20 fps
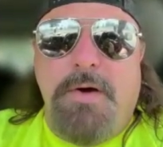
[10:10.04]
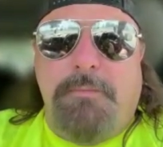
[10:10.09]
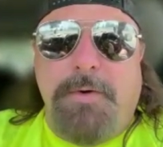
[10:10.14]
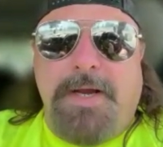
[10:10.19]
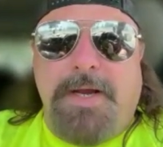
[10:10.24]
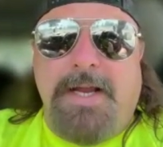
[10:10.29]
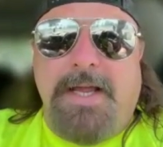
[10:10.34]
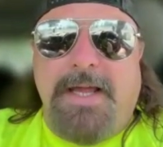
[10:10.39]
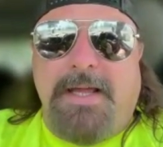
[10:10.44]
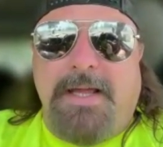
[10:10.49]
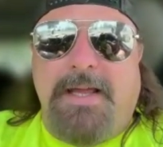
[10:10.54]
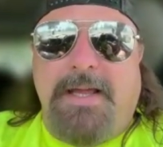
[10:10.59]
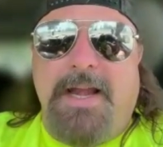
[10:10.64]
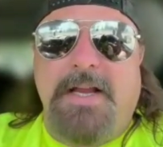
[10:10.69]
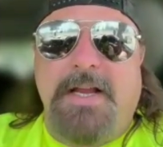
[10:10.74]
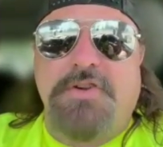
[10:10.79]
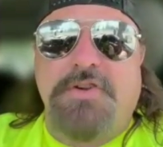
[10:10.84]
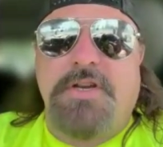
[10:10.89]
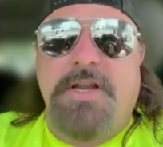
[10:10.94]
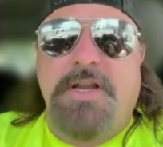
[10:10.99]
if we could get
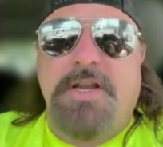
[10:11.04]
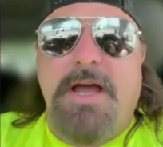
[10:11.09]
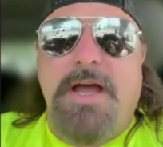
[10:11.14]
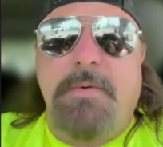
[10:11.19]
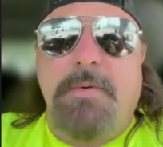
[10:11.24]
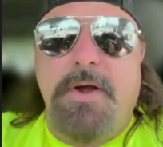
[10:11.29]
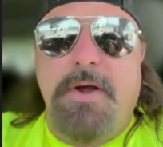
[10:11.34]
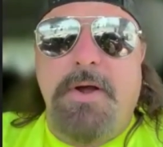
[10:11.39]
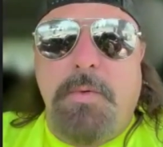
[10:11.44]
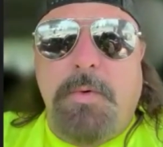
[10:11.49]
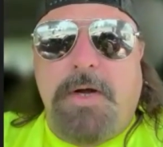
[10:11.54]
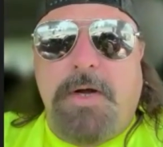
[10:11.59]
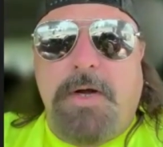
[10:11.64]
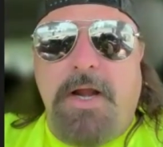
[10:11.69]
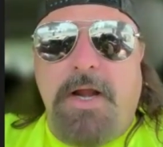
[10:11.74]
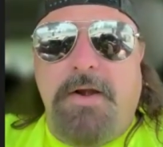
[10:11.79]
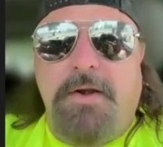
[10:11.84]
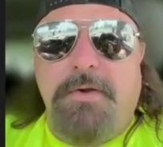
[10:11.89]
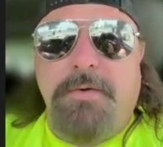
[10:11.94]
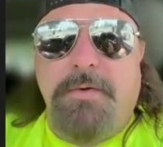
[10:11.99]
connection, now we know what we're
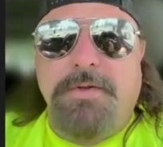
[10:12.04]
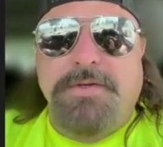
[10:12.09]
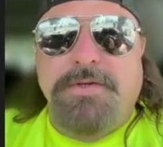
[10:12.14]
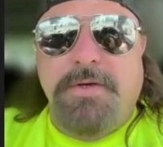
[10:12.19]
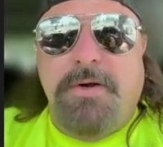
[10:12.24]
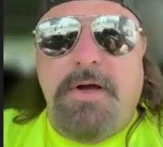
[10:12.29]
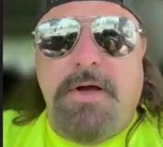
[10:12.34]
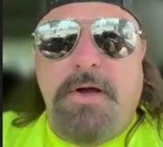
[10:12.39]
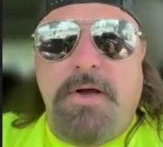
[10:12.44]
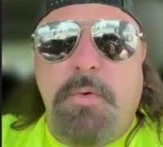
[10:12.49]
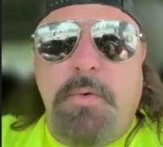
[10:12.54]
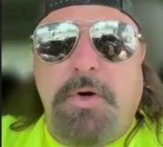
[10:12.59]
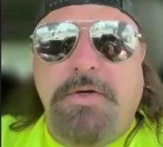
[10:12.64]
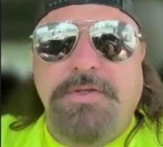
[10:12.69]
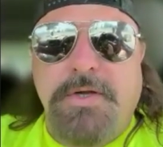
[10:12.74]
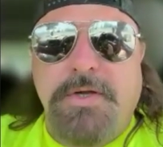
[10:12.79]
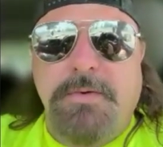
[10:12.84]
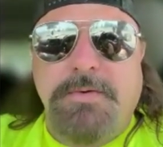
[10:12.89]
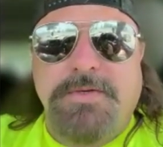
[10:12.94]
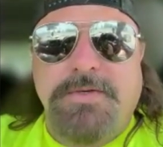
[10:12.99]
kind of doing, so it all
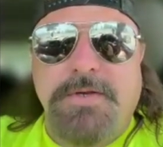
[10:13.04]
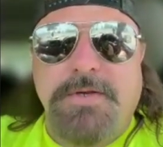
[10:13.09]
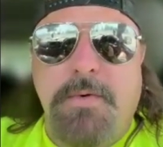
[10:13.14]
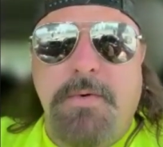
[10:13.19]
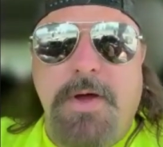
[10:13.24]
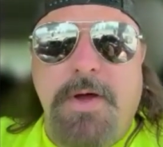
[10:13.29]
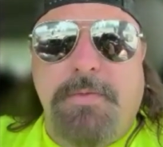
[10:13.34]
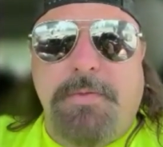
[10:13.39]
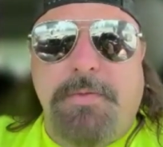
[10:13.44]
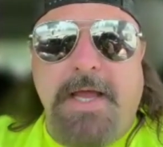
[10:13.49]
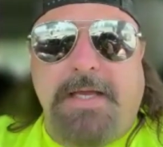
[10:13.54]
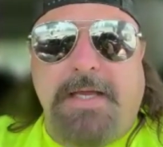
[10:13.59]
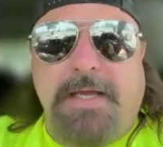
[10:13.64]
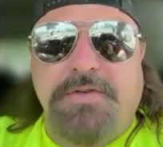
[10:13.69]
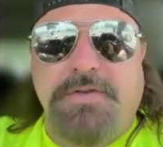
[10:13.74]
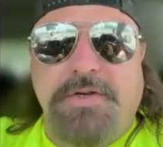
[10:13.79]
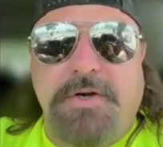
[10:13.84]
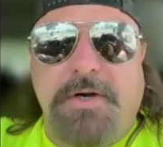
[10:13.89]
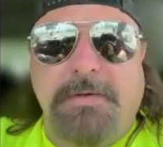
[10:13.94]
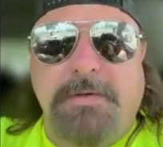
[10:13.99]
works out. So thank yeah,
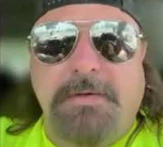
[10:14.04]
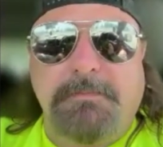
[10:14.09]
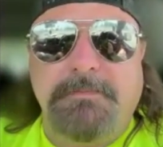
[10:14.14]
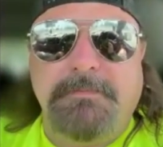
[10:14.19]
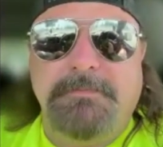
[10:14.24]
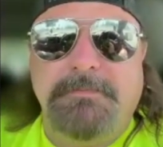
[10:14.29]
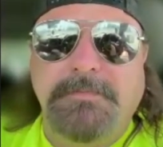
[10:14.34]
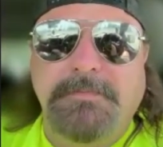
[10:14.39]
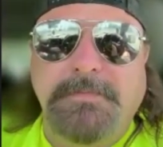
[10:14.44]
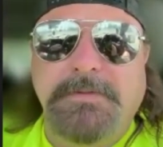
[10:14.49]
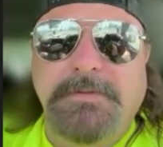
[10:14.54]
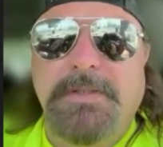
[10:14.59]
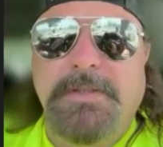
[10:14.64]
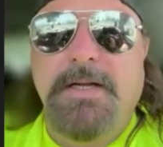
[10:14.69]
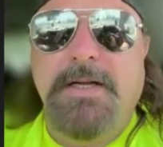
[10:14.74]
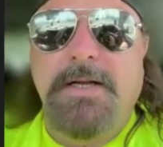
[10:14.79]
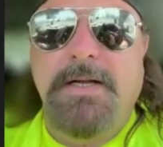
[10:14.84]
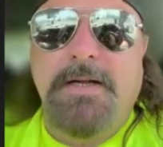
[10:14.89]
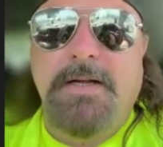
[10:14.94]
you, sir. Yeah,